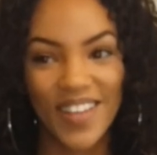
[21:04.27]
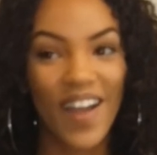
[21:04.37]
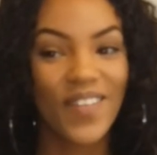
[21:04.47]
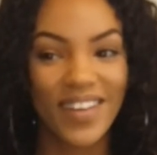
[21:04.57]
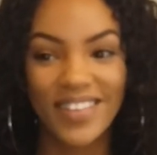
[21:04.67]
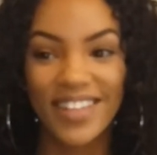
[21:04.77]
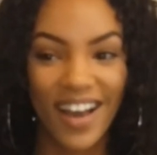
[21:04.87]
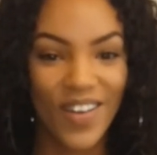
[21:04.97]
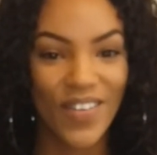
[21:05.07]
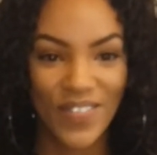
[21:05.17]
I went through
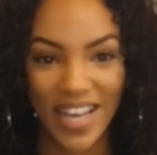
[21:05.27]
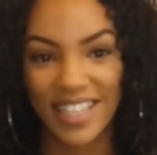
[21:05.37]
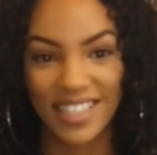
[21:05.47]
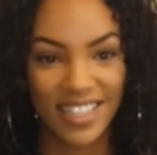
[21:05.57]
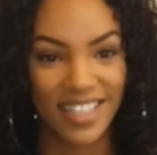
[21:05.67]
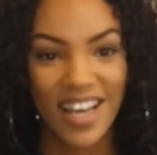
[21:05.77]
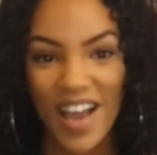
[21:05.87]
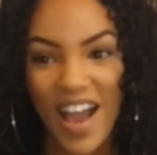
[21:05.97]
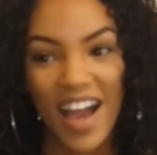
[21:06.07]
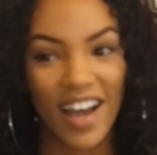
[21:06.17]
that whole phase, and
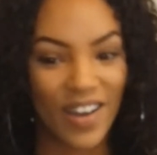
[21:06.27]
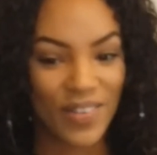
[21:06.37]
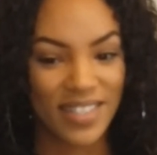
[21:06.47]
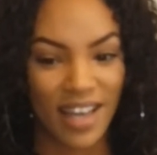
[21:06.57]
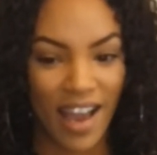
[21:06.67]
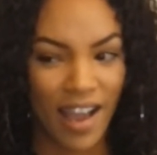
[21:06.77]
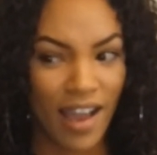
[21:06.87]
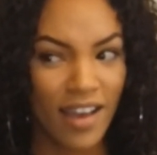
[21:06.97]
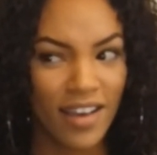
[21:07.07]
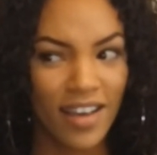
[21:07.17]
was like,
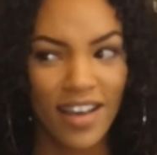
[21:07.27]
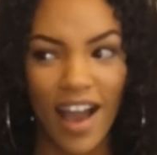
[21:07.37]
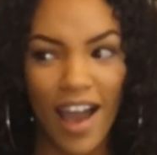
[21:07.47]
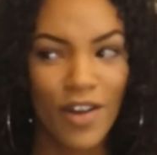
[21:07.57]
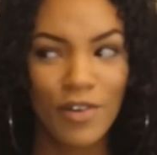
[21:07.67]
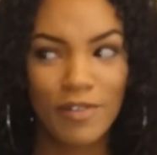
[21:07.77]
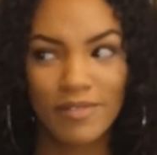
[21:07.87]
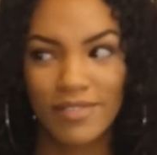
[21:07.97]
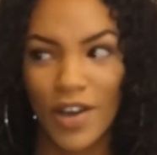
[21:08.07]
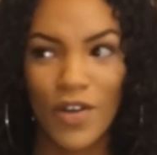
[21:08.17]
I
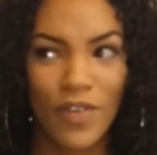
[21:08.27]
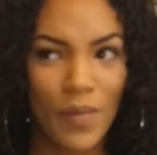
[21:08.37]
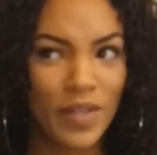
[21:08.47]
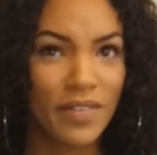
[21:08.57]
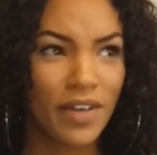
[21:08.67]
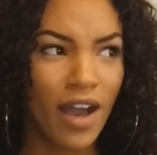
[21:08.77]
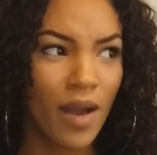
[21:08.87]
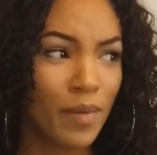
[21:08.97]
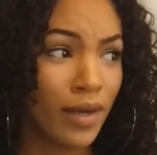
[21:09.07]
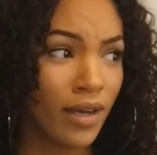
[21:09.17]
don't know if I believe in
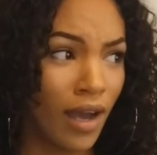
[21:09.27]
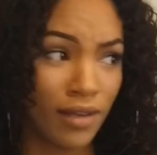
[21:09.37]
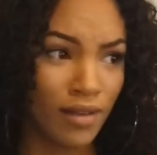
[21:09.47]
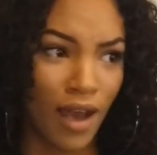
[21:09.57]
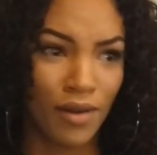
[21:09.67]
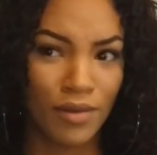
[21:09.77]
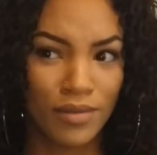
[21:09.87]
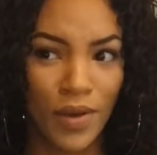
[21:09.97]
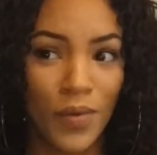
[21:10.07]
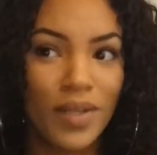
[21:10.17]
God, but I don't
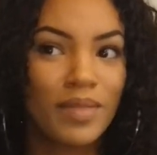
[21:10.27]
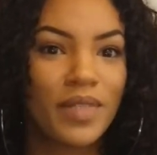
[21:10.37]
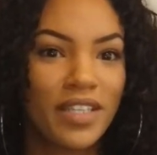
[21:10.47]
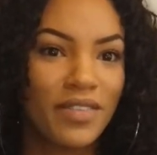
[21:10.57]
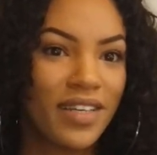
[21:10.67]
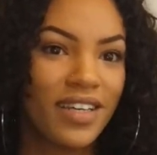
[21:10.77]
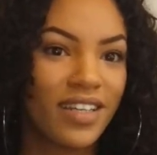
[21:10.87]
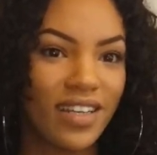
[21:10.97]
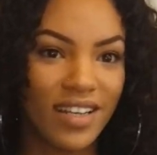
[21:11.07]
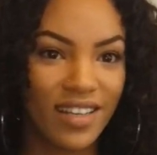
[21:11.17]
know what to believe
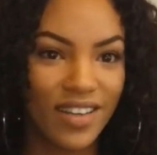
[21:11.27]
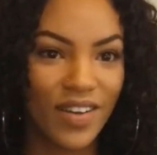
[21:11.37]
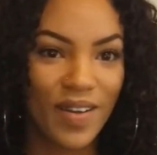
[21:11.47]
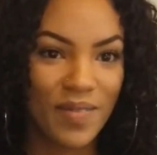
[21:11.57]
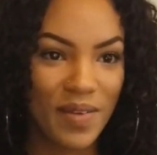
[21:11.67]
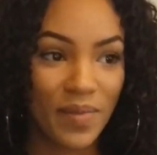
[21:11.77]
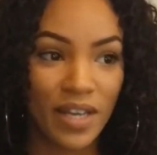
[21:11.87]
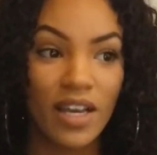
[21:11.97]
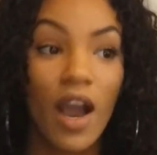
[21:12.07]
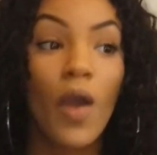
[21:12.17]
in, and you know what I mean?
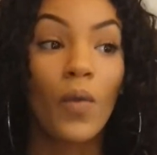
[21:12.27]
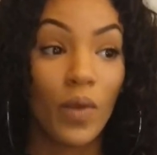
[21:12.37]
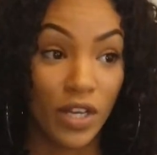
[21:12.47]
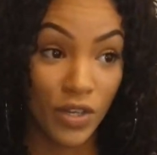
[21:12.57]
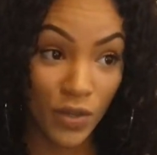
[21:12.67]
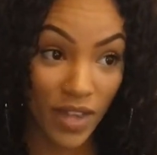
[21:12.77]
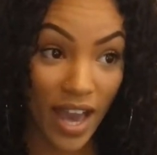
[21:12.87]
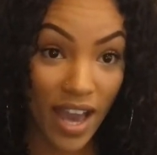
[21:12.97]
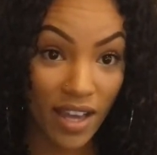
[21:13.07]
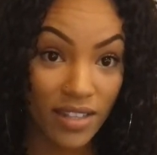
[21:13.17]
But when you do
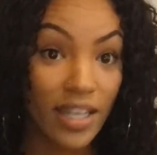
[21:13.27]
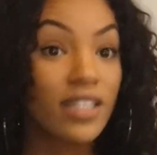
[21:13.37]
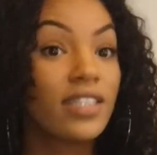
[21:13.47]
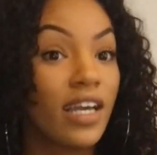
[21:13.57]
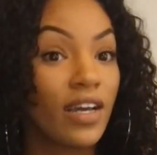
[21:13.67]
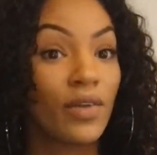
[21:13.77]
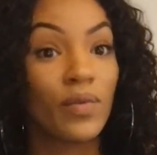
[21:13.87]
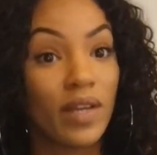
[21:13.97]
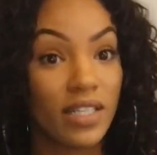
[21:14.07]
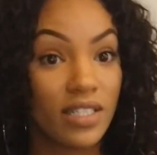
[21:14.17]
that, that's taking a
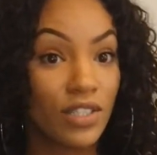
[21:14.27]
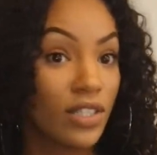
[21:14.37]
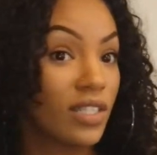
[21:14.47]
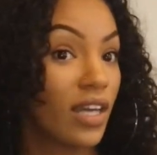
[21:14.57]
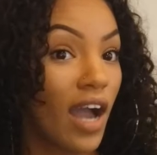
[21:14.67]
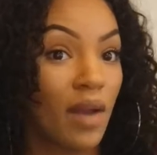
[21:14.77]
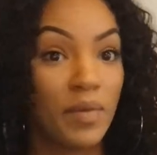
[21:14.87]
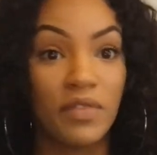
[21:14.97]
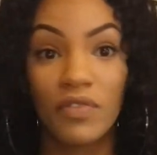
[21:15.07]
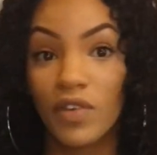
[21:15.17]
risk just to kind of
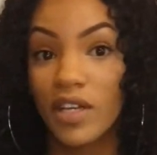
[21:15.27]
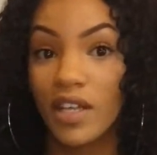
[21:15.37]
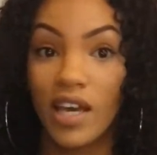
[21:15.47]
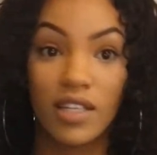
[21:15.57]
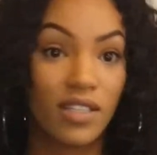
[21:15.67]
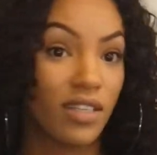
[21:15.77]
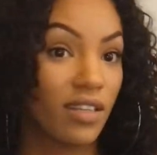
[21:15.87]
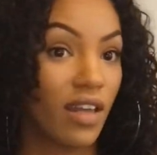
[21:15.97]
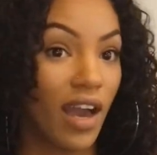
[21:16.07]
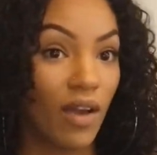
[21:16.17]
be freelancing
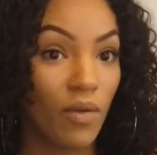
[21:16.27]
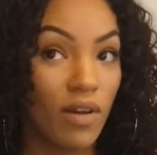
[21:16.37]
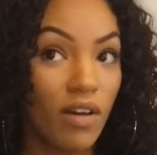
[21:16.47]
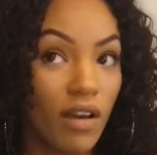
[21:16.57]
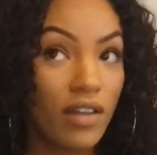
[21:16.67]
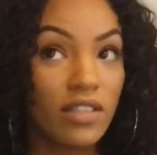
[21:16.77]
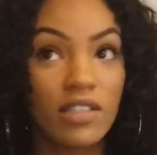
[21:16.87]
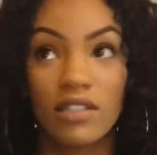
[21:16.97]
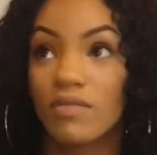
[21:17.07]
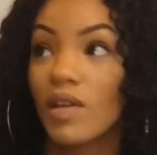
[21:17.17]
and like, well, I just